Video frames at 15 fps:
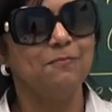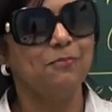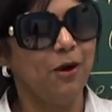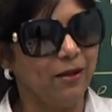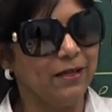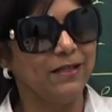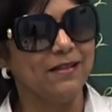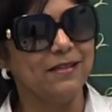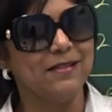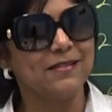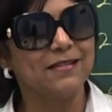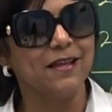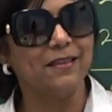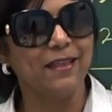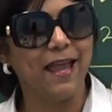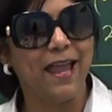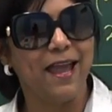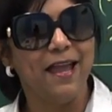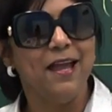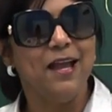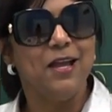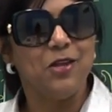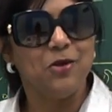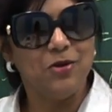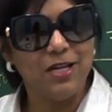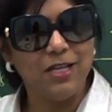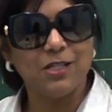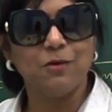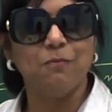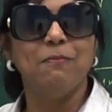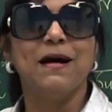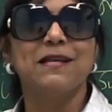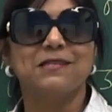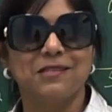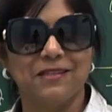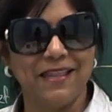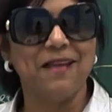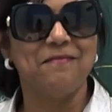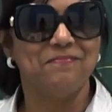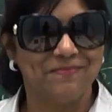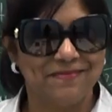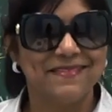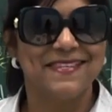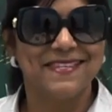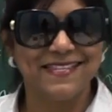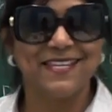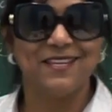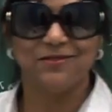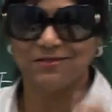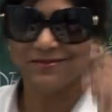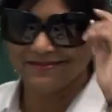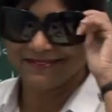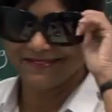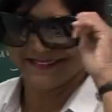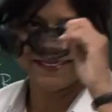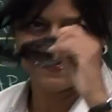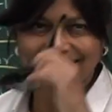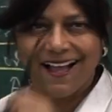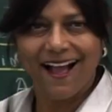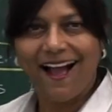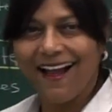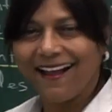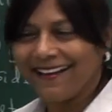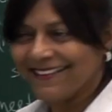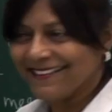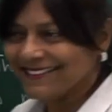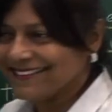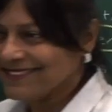Polygons are there. You need to master them. See you. Hi.